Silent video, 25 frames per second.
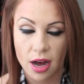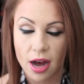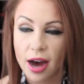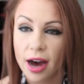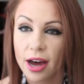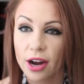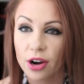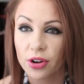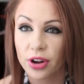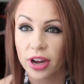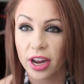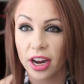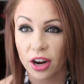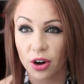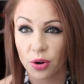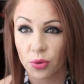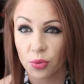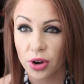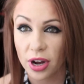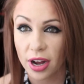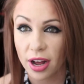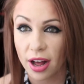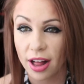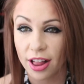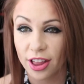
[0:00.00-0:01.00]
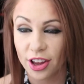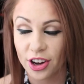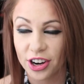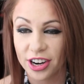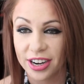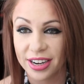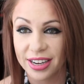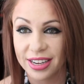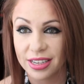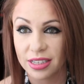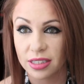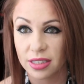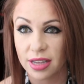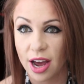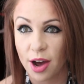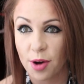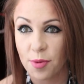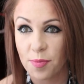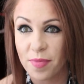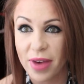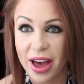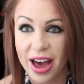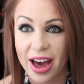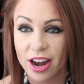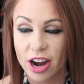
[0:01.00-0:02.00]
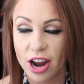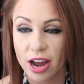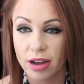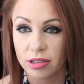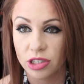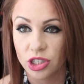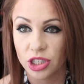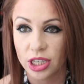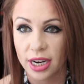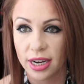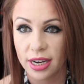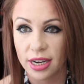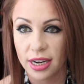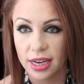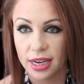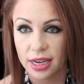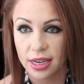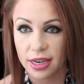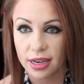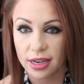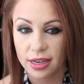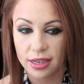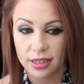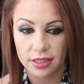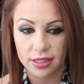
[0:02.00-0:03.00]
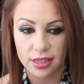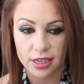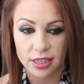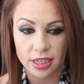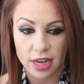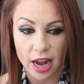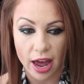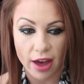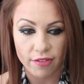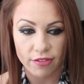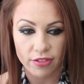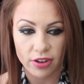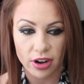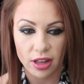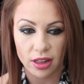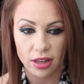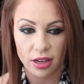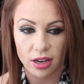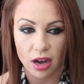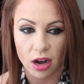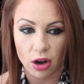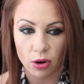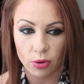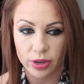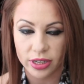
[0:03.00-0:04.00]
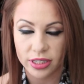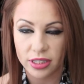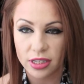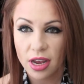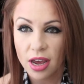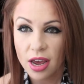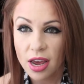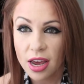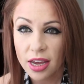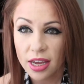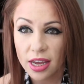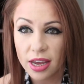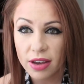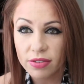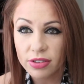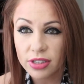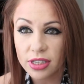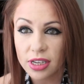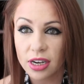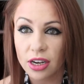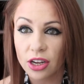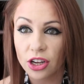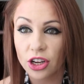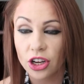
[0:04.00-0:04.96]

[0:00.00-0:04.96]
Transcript: I don't care what color it is, how matte, how shiny it is. It definitely always gives it a